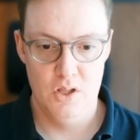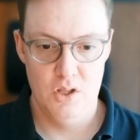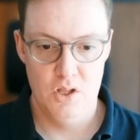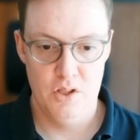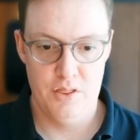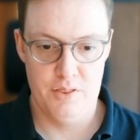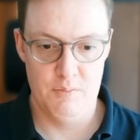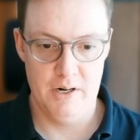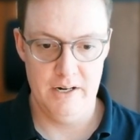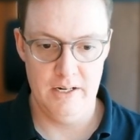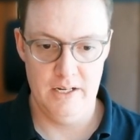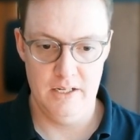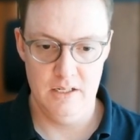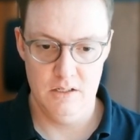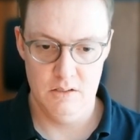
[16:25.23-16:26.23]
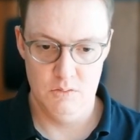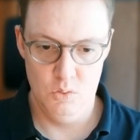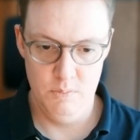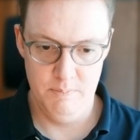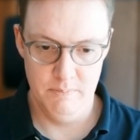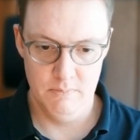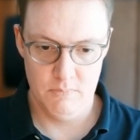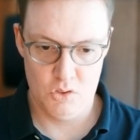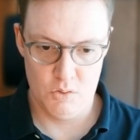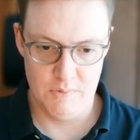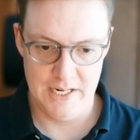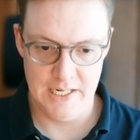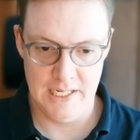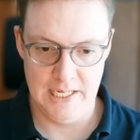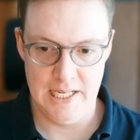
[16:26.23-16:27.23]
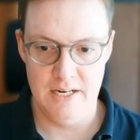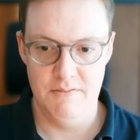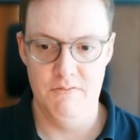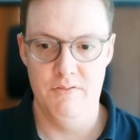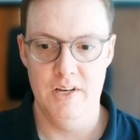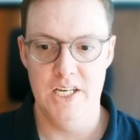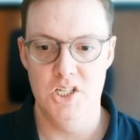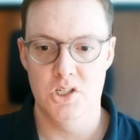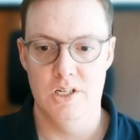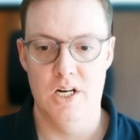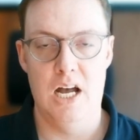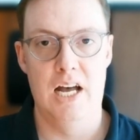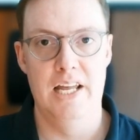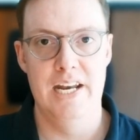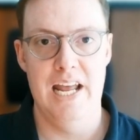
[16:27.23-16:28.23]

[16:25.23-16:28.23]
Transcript: threatening an invasion on